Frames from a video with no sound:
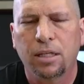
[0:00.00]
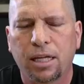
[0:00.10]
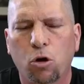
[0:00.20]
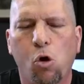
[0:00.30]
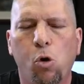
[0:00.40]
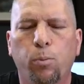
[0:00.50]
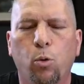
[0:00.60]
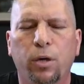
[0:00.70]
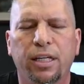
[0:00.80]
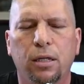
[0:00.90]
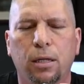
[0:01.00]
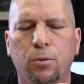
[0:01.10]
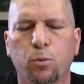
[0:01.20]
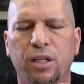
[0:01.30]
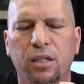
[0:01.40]
Now the whole point
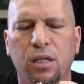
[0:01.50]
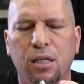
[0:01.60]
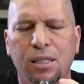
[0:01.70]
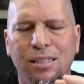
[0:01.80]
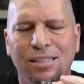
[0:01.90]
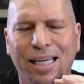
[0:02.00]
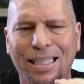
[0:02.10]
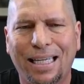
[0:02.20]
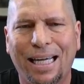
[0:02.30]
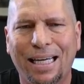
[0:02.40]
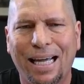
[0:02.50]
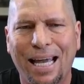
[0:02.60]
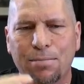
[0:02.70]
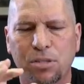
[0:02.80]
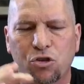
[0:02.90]
with dedicating
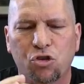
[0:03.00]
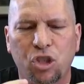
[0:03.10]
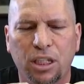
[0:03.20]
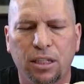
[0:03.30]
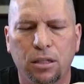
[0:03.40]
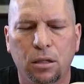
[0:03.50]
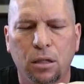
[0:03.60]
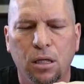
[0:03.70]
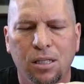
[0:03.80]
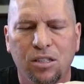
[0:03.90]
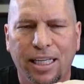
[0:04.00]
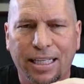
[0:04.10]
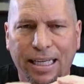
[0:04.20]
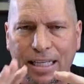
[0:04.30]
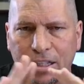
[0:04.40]
a machine,
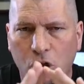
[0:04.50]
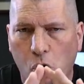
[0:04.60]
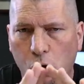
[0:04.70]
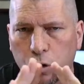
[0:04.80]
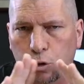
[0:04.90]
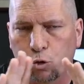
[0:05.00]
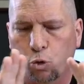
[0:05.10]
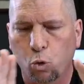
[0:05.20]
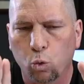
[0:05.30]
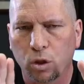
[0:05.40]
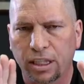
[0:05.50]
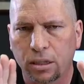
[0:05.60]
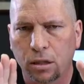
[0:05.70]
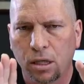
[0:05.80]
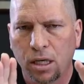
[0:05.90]
dedicating all the
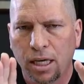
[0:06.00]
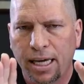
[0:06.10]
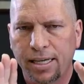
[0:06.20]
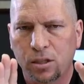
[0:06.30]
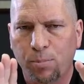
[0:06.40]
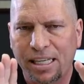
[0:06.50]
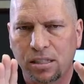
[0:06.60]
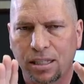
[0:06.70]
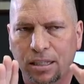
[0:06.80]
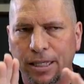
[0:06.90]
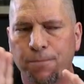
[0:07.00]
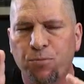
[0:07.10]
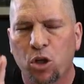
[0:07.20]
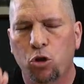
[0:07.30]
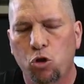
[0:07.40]
tooling, is basically
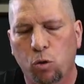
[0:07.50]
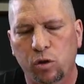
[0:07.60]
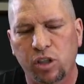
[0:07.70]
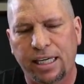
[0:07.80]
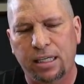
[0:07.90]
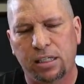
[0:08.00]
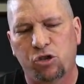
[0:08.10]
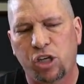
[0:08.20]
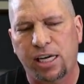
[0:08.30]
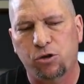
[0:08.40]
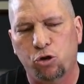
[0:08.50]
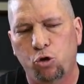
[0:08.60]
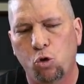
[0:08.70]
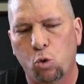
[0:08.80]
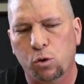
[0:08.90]
you're taking a chance,
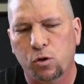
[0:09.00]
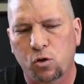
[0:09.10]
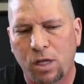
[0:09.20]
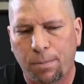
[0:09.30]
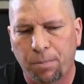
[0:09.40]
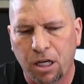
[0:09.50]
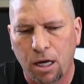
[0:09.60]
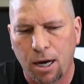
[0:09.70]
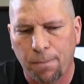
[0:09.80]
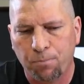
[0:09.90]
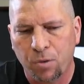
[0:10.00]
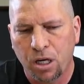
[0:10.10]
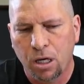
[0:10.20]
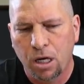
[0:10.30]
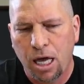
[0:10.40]
you're stepping up,
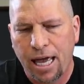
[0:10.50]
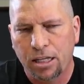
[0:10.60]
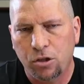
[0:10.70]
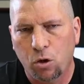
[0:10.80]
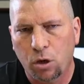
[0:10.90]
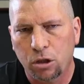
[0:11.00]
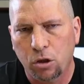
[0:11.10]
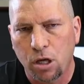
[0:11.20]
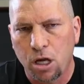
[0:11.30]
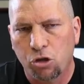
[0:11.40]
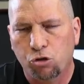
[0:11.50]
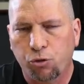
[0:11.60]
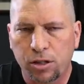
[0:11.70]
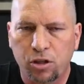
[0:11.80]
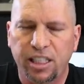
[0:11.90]
and you're
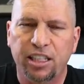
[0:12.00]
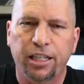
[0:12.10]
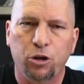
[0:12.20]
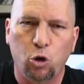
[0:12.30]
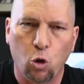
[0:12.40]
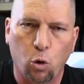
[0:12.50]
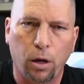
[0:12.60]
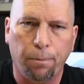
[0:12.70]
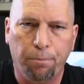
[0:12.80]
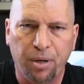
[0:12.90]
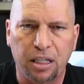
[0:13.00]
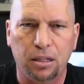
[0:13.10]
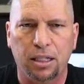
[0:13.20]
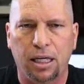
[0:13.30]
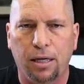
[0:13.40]
trusting in your
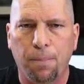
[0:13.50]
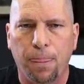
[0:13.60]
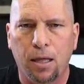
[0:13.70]
ability